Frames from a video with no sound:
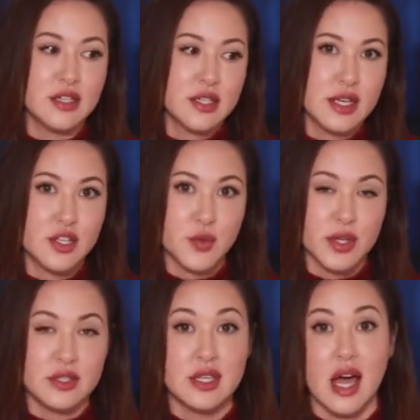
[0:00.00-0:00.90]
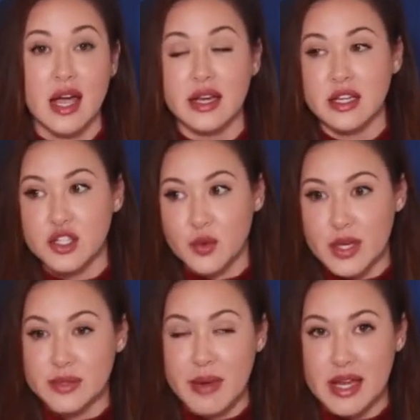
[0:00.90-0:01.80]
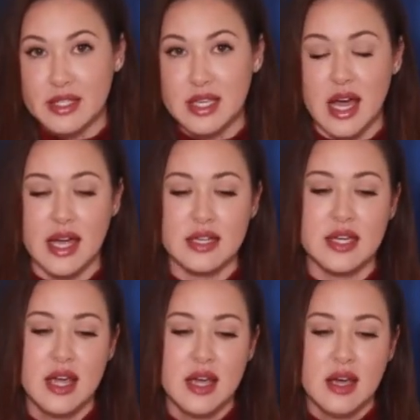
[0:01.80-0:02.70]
into the Israel side, into the West Bank side.